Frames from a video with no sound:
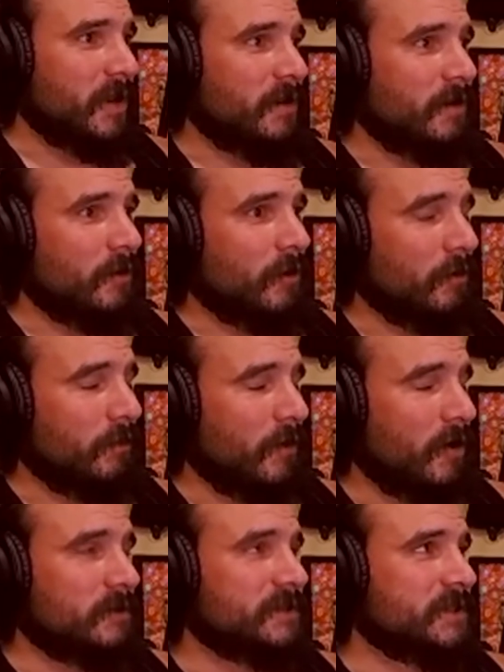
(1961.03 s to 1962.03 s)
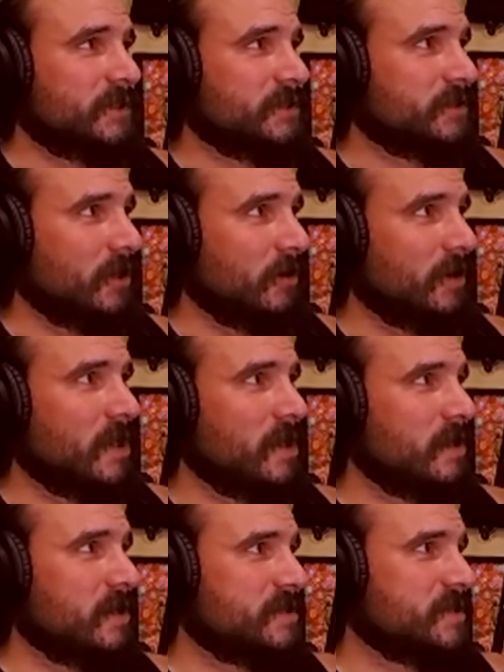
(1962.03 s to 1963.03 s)
in your local pharmacy, so
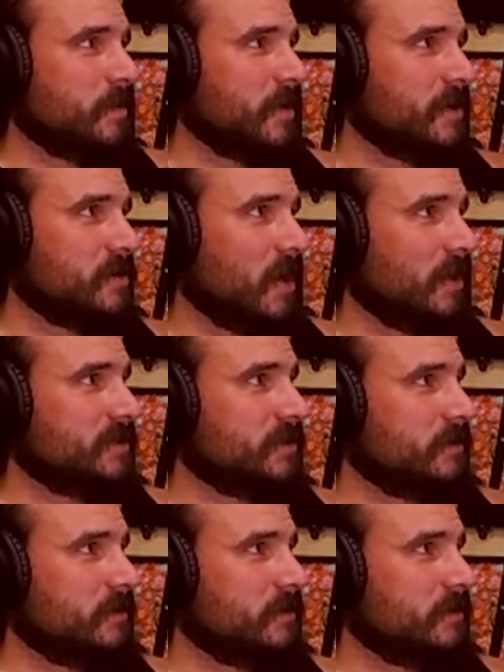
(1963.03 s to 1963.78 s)
it needs to be addressed.